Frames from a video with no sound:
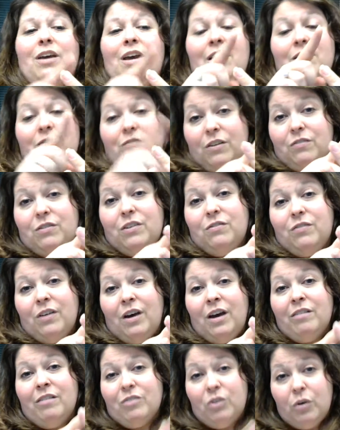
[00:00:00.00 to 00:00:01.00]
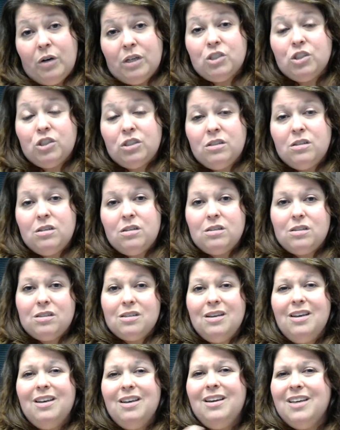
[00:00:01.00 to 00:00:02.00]
and 55
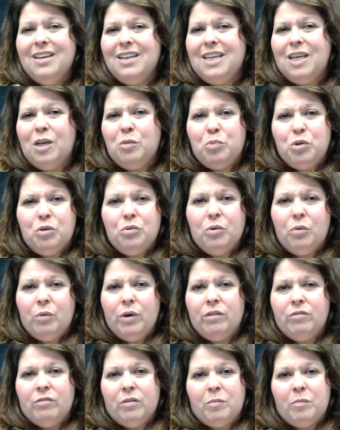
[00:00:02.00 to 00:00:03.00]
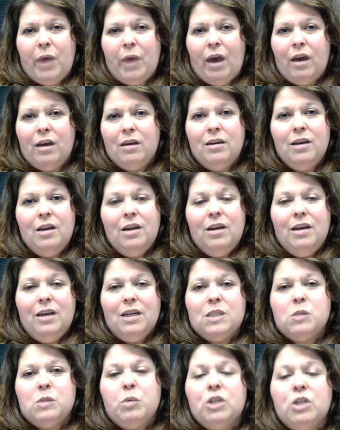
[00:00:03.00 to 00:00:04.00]
questions keep you away from that,
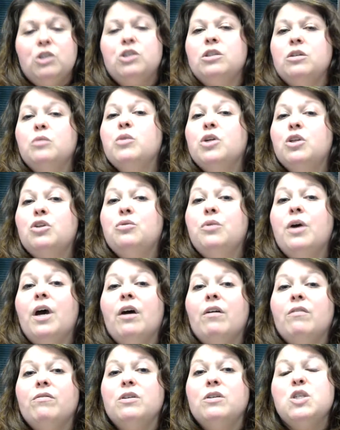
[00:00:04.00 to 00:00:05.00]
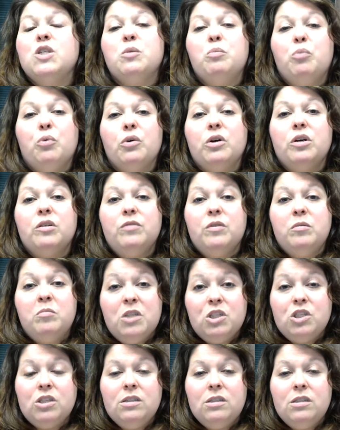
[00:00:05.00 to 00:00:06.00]
especially when you have the support of
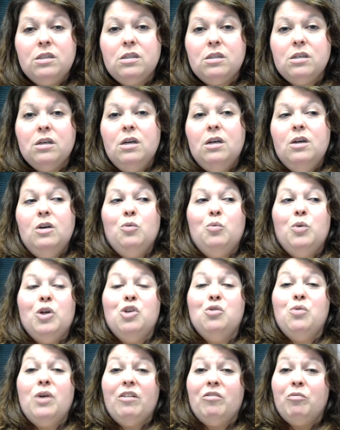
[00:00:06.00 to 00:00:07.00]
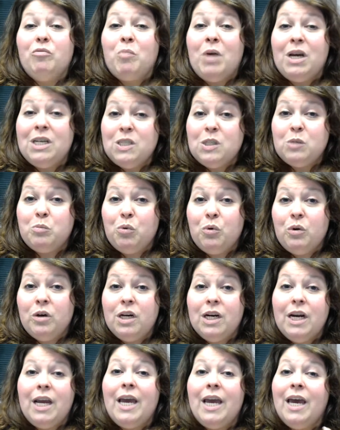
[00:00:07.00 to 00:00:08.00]
admissions, when you have my
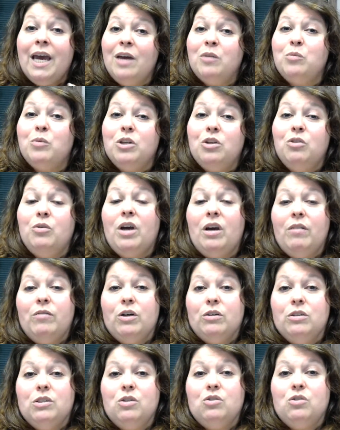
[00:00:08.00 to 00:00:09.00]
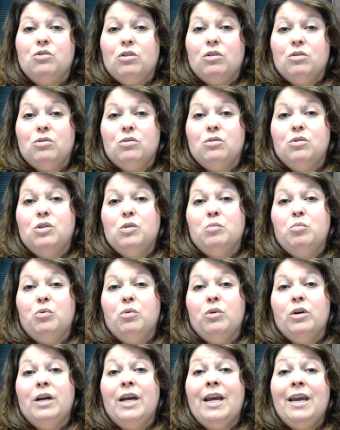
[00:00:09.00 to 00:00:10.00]
support, and when you have our instructor's
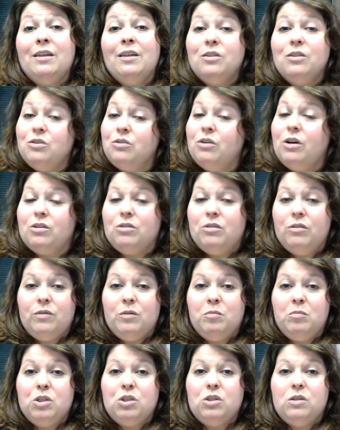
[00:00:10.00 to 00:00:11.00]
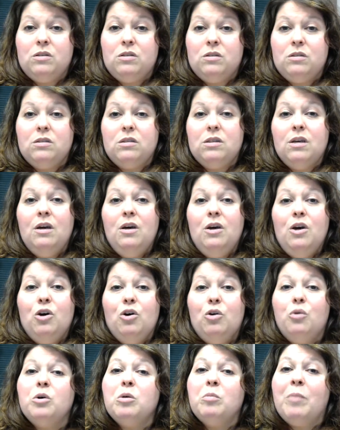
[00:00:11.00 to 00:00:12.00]
support and the director of admissions
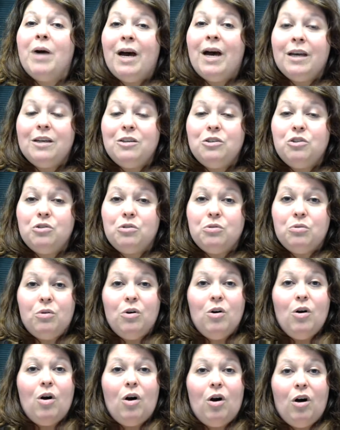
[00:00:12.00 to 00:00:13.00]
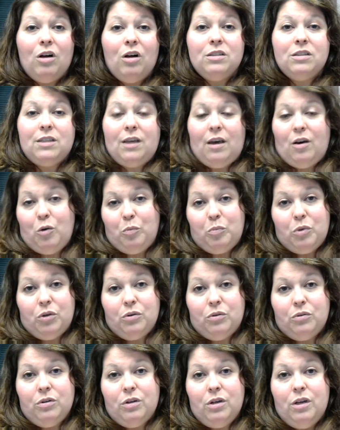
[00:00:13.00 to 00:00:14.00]
who are behind you, all to help
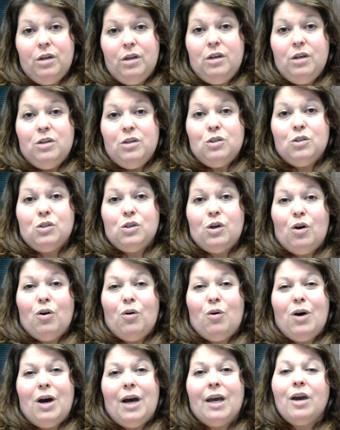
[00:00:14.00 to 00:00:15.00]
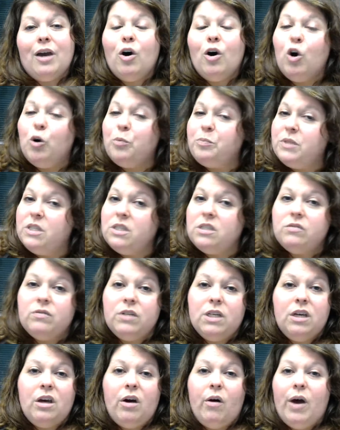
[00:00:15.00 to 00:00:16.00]
you. So I hope this
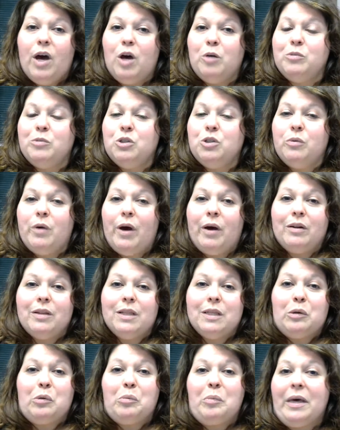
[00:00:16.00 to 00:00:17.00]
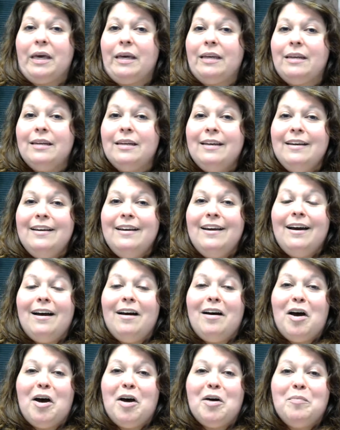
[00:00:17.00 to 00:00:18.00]
video helped you out a little bit.
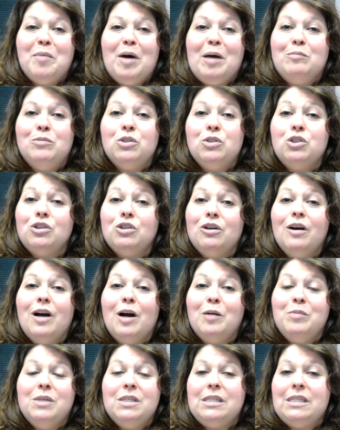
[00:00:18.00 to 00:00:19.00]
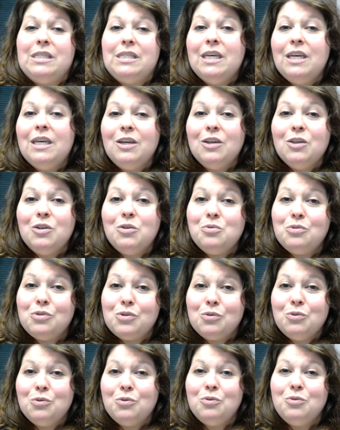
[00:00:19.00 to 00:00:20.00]
I'm sure I'll be seeing you
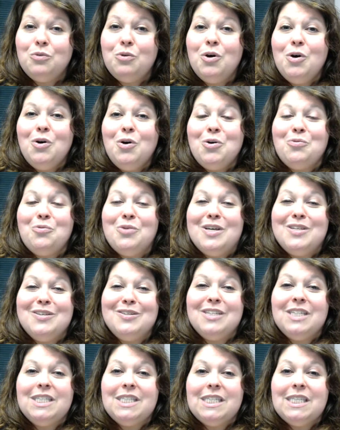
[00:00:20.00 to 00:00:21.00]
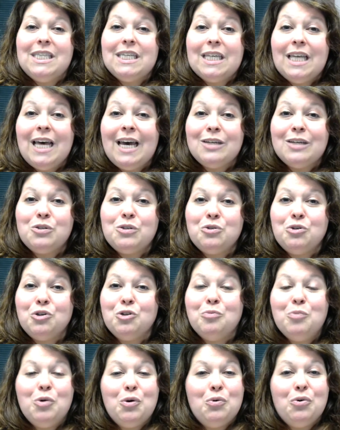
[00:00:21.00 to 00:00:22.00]
soon, whether it's in the
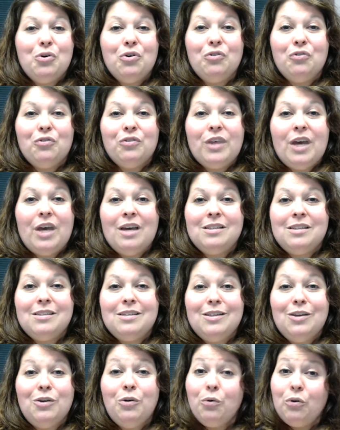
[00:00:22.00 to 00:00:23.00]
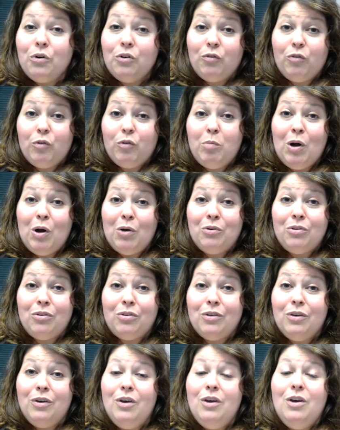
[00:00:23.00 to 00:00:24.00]
classroom or for the HESI or for
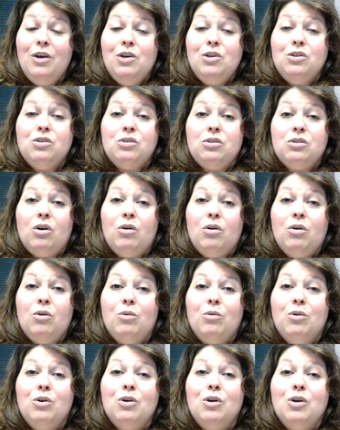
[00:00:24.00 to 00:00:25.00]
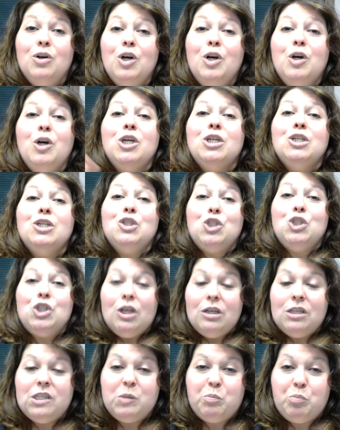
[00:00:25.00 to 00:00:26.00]
both. So
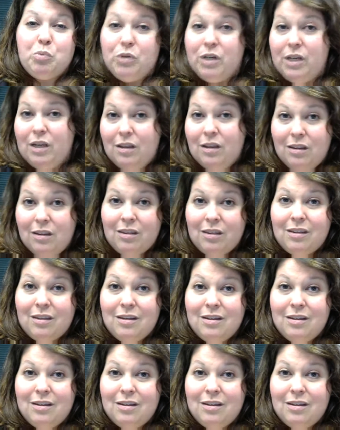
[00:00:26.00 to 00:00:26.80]
just breathe.